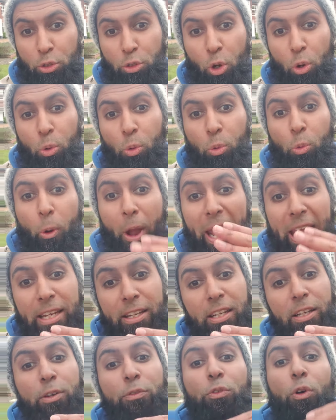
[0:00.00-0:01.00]
Don't
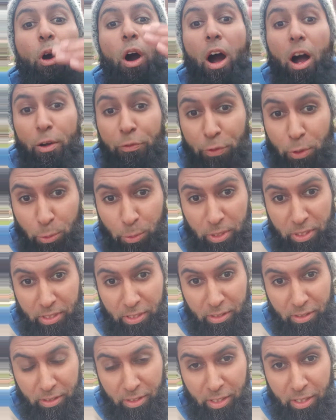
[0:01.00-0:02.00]
wait for
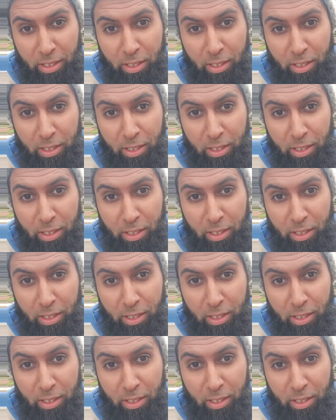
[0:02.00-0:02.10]
afterwards